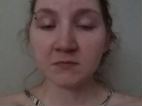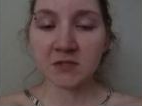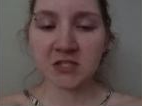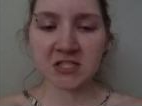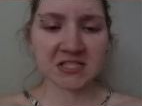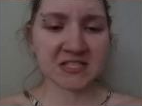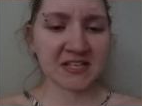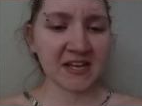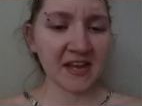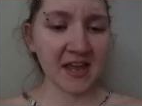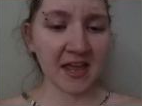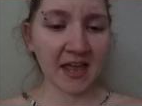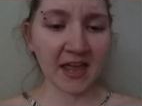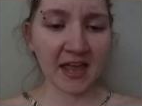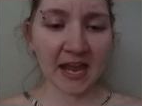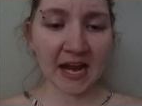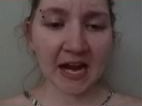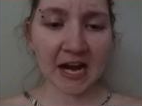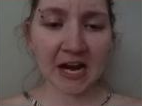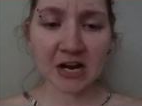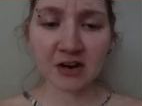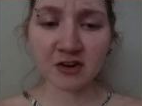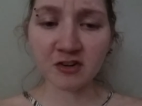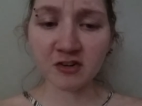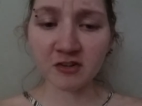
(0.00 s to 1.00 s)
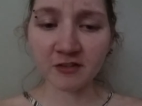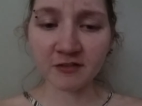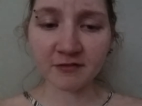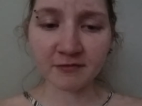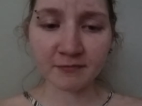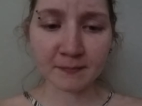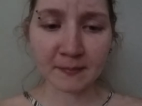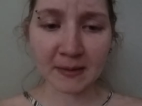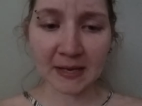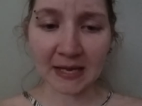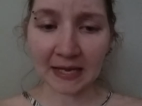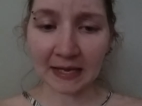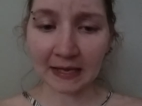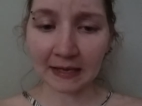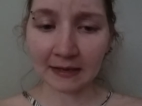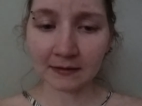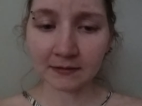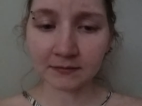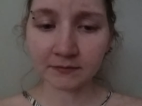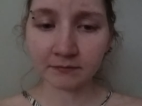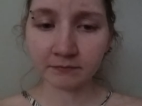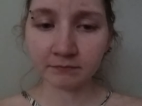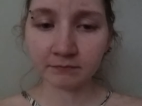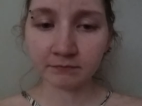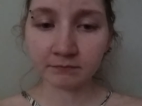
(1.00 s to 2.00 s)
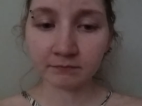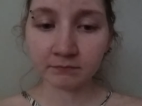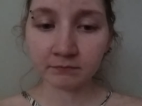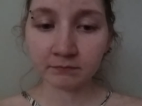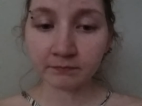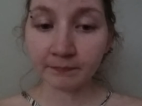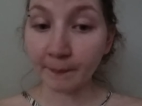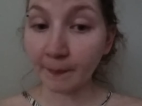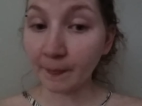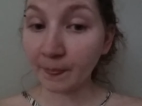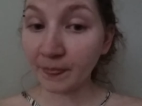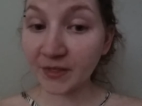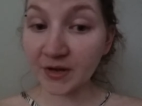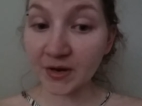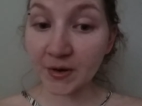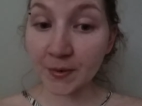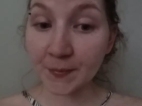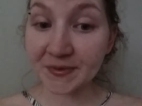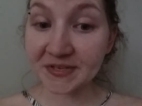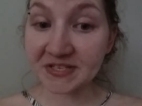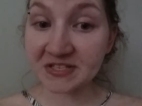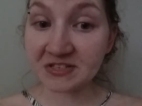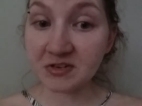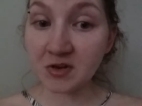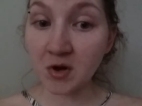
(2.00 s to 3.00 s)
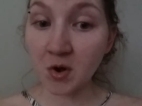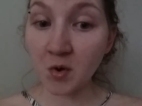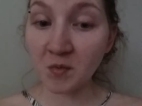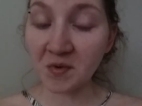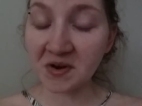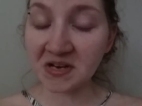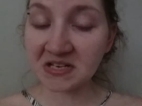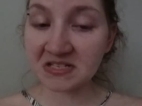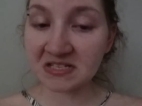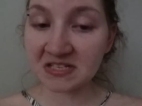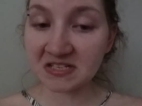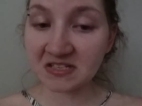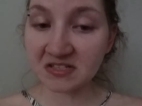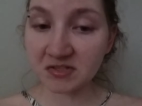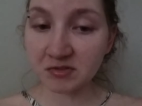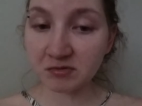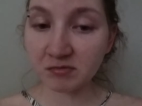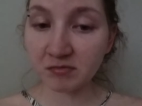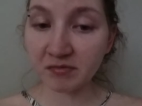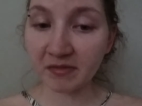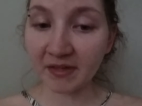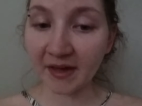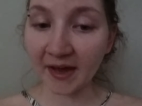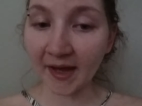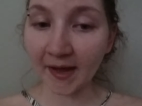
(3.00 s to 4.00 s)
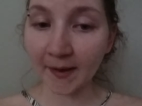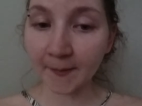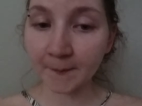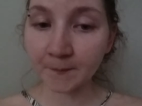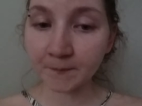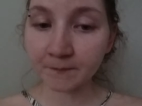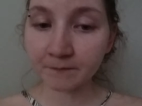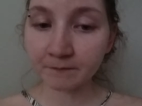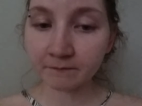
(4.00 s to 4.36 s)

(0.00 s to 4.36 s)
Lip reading: to take care of me. There was no one to do that.